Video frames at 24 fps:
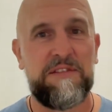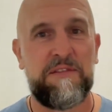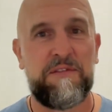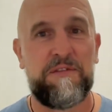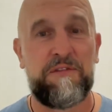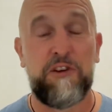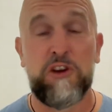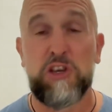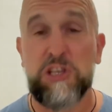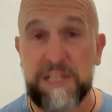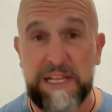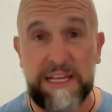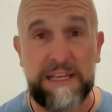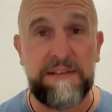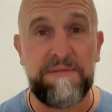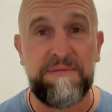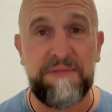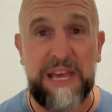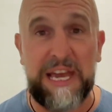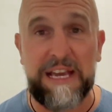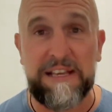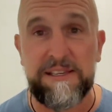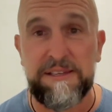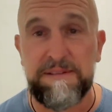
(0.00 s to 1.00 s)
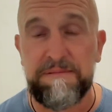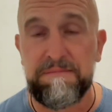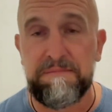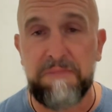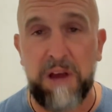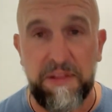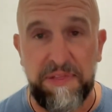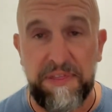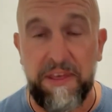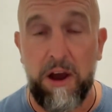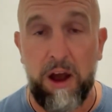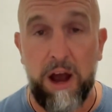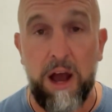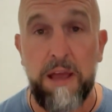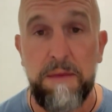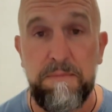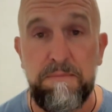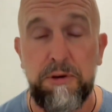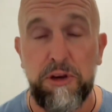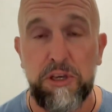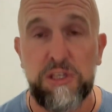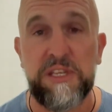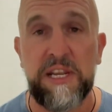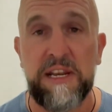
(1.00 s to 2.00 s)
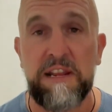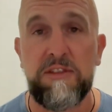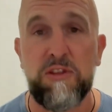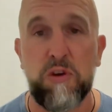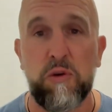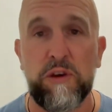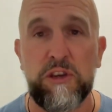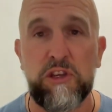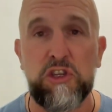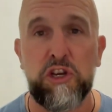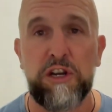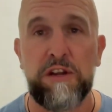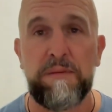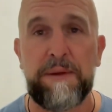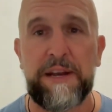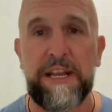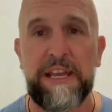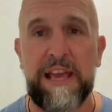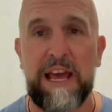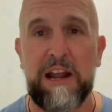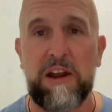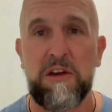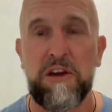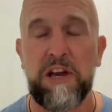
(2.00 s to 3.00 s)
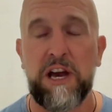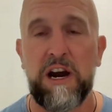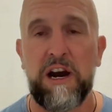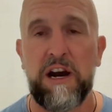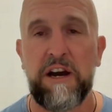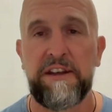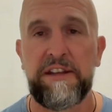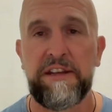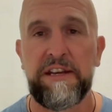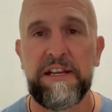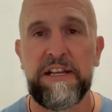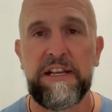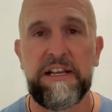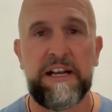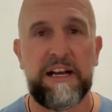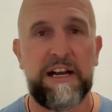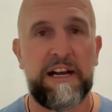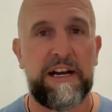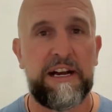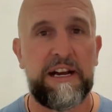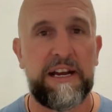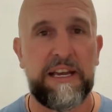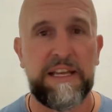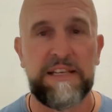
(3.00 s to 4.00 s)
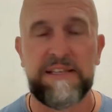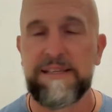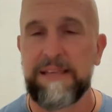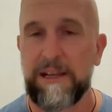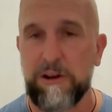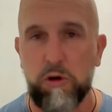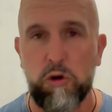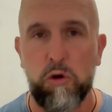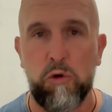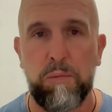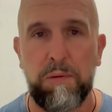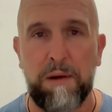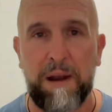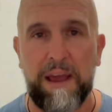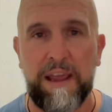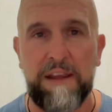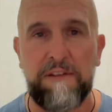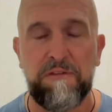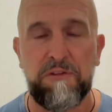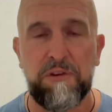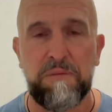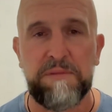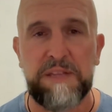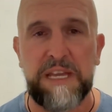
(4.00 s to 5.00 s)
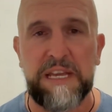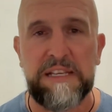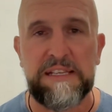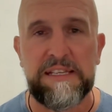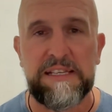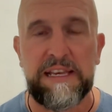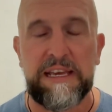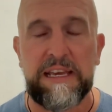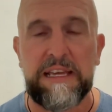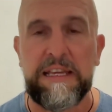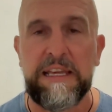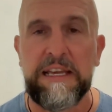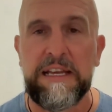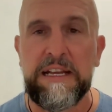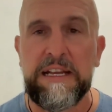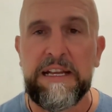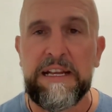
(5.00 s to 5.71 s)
Firstly, yes, I personally thought it should have been a yellow card. Cynical play from DC.